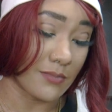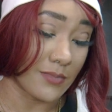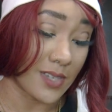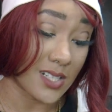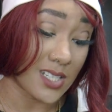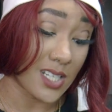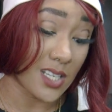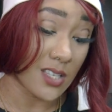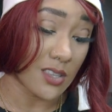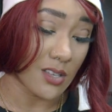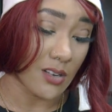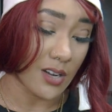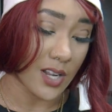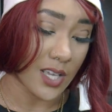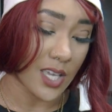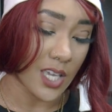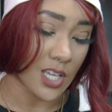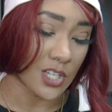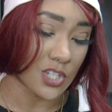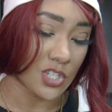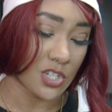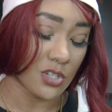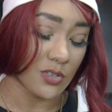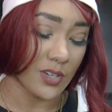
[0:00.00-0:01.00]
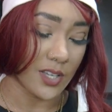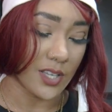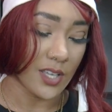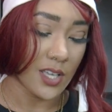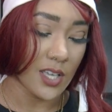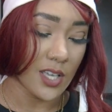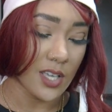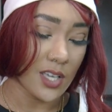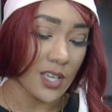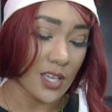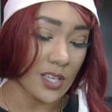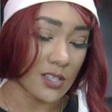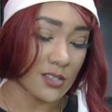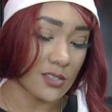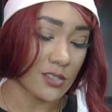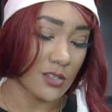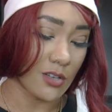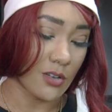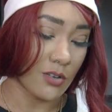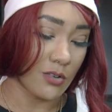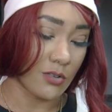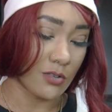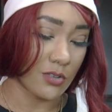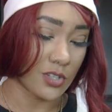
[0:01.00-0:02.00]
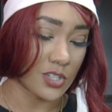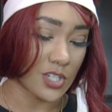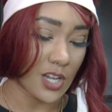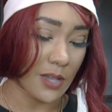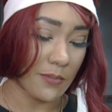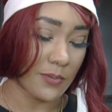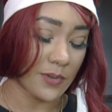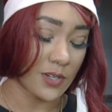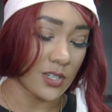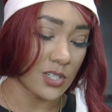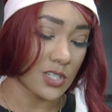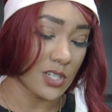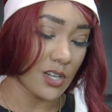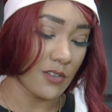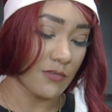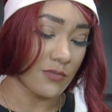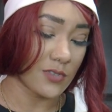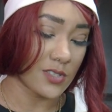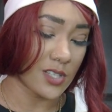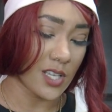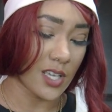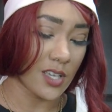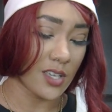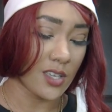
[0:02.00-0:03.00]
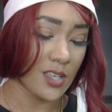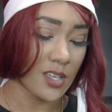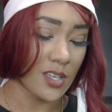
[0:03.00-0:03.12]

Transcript: my teeth hurt, I can't chew it. And so the Japanese chef was like,